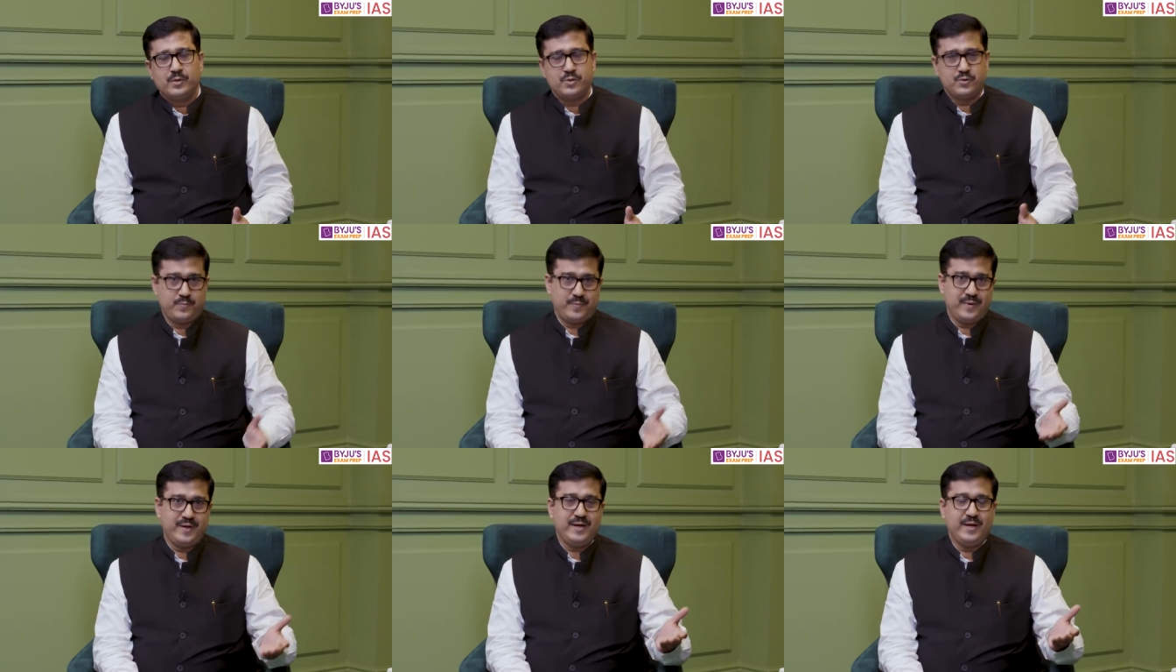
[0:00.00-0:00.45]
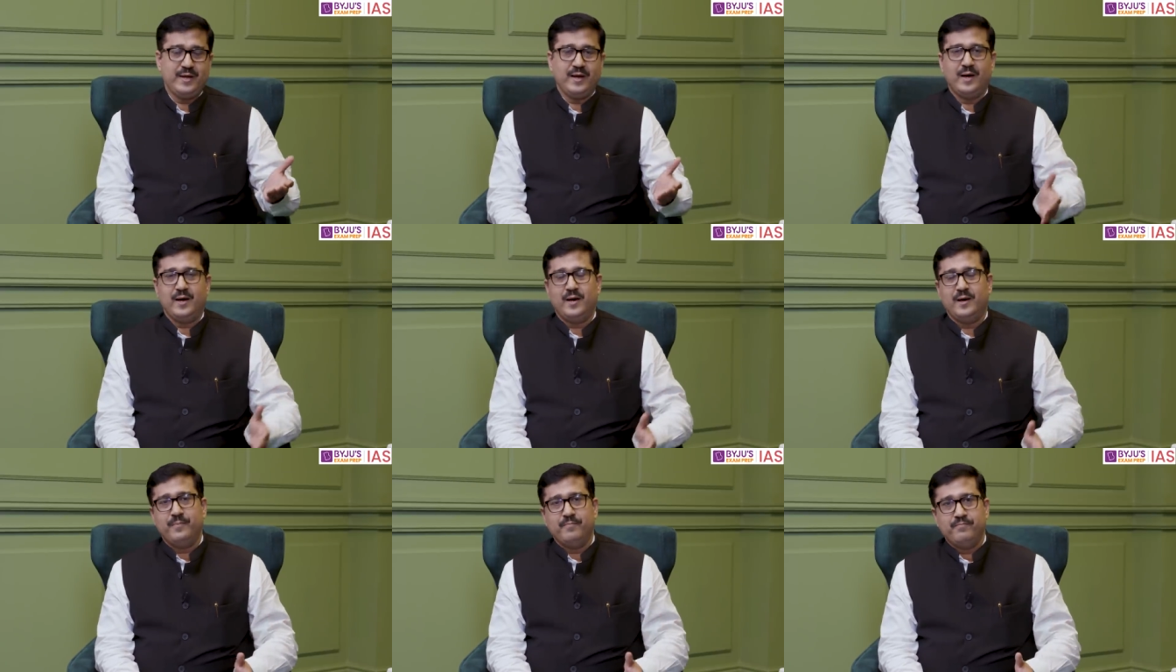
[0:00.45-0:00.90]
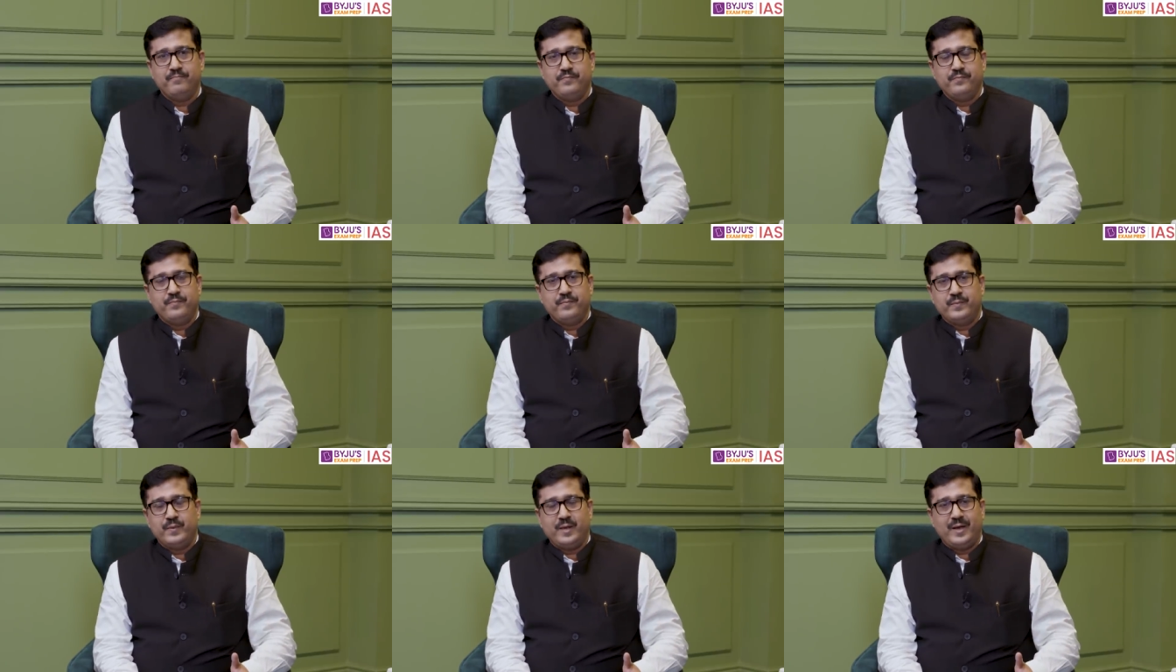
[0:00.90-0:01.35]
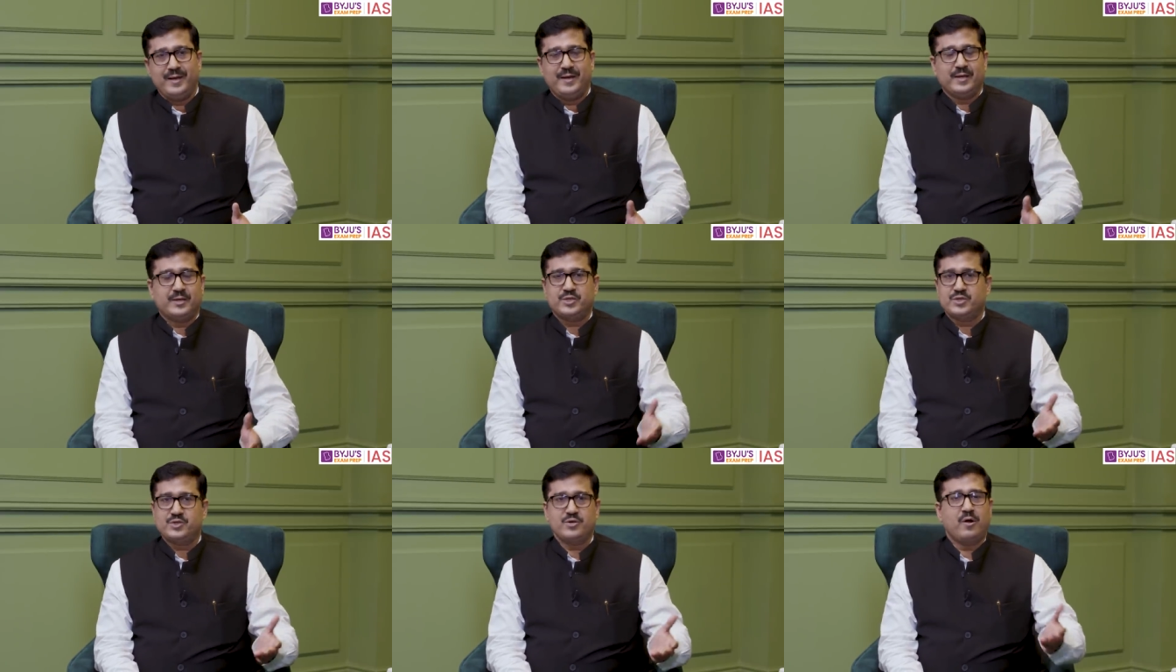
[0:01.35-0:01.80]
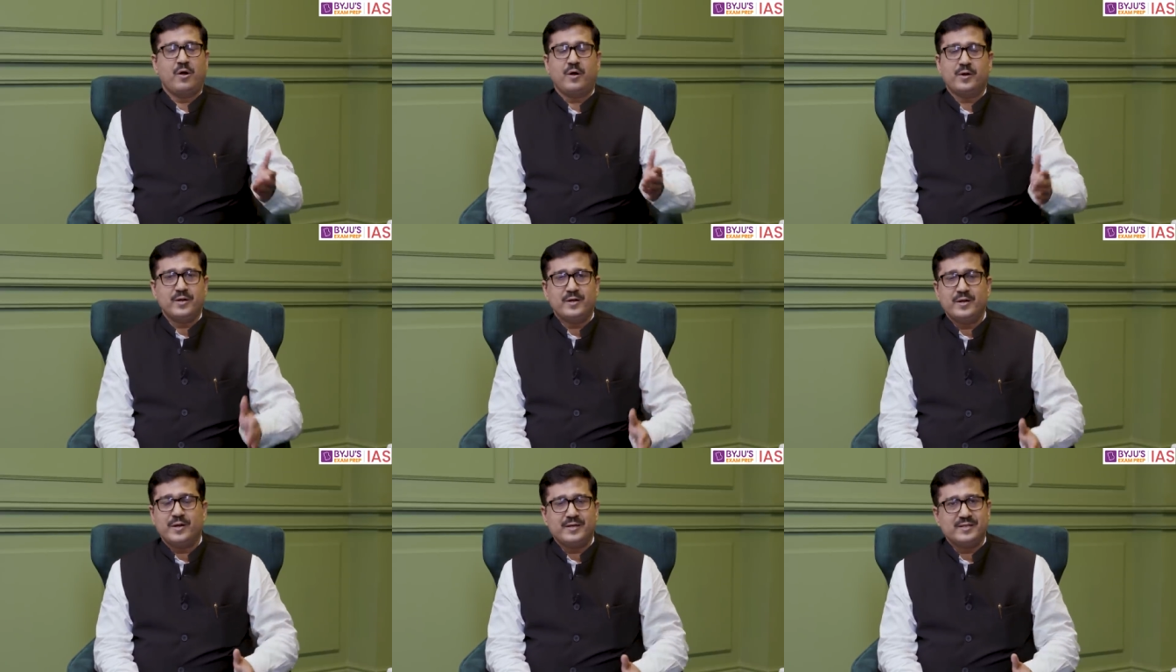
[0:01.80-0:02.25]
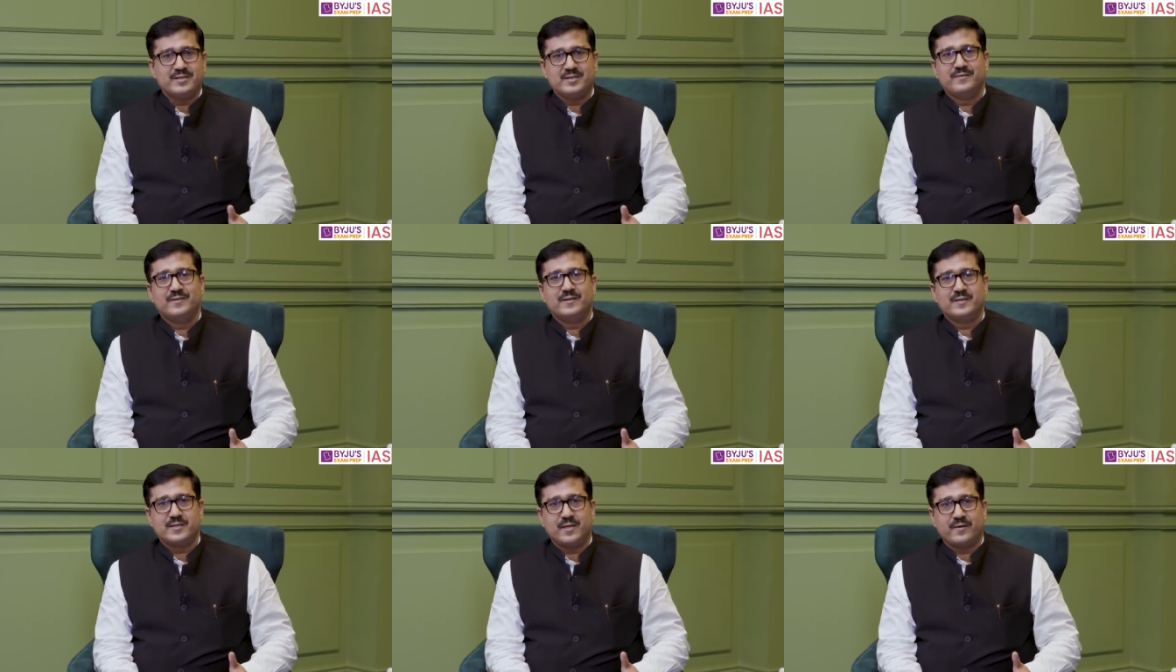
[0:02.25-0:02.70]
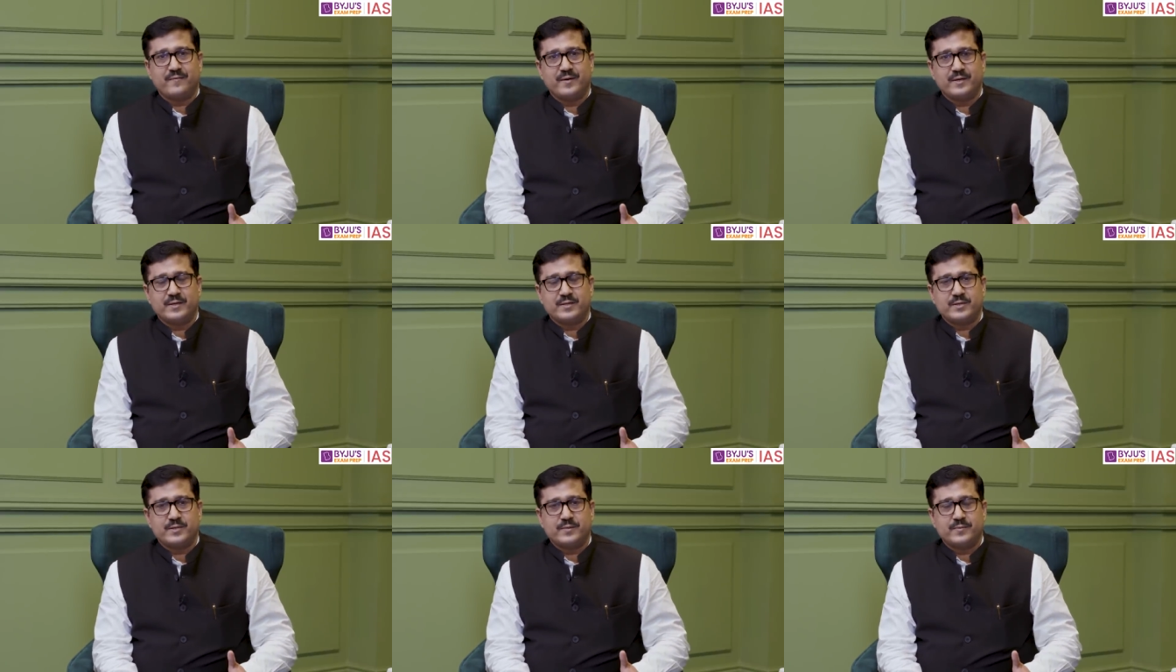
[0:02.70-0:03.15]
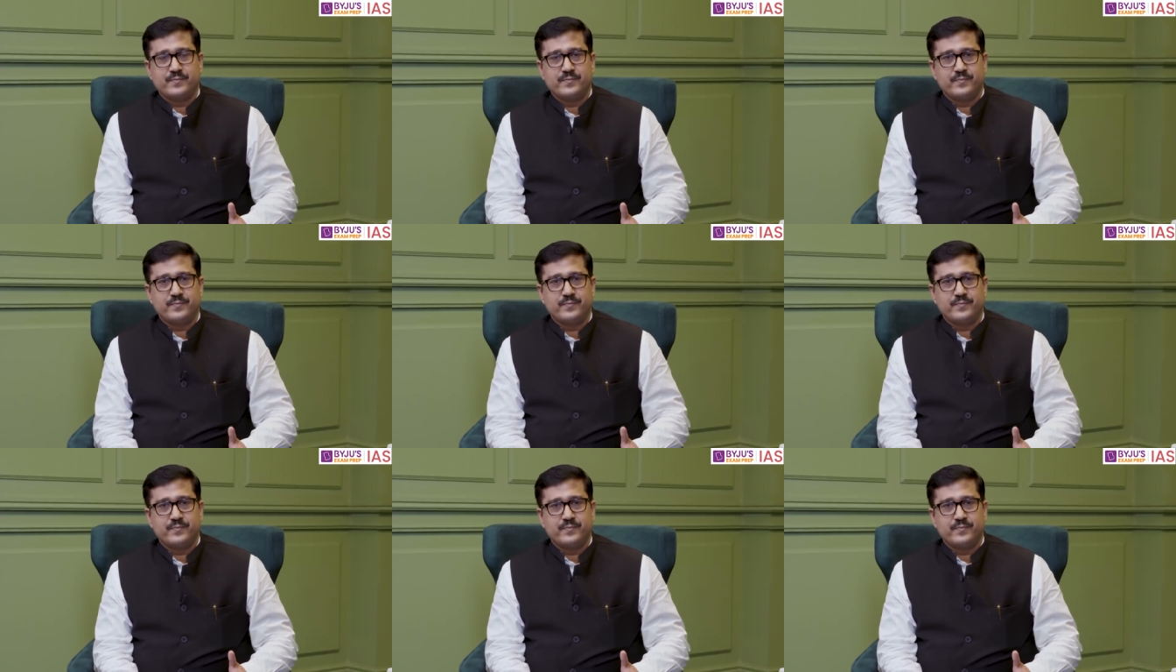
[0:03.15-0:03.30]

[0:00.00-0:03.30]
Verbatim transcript: to be an extraordinary civil servant?